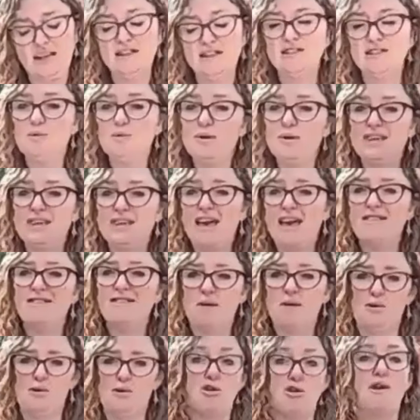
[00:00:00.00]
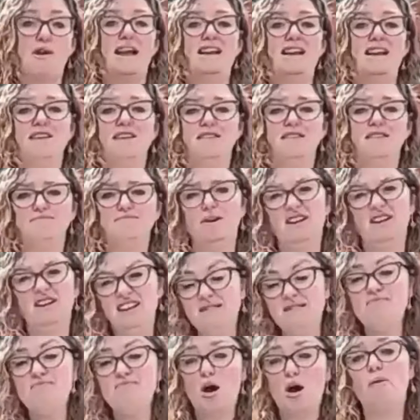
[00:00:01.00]
So again, that would create an
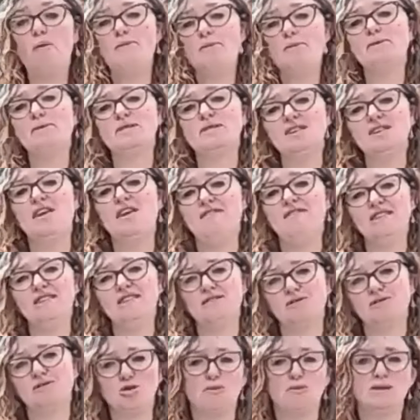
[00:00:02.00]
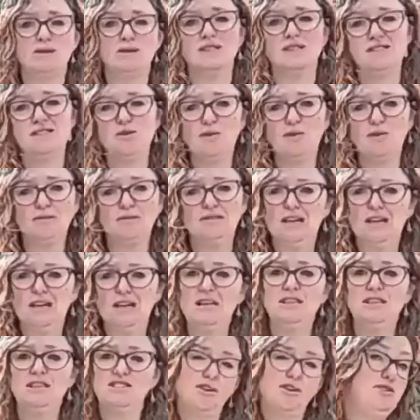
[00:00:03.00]
impermeable surface on top of the soil.
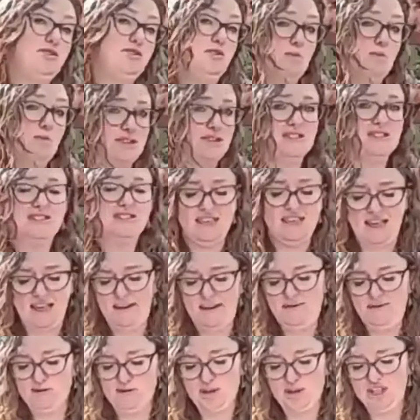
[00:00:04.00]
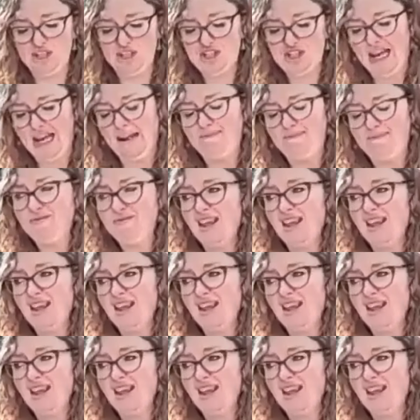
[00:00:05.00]
So you wouldn't see that infiltration again.